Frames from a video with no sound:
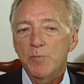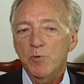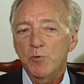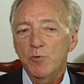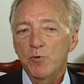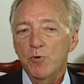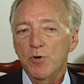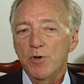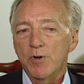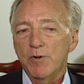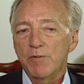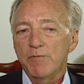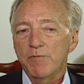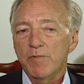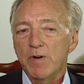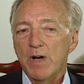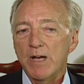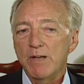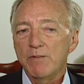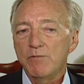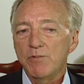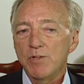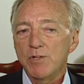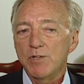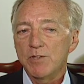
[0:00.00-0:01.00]
Or if
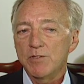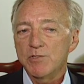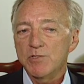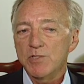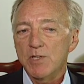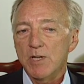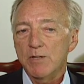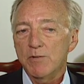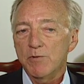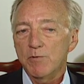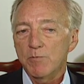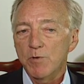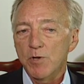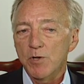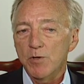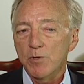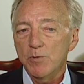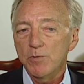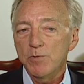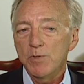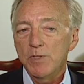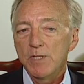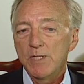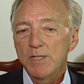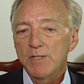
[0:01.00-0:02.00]
5 years down the
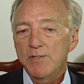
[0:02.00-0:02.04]
road,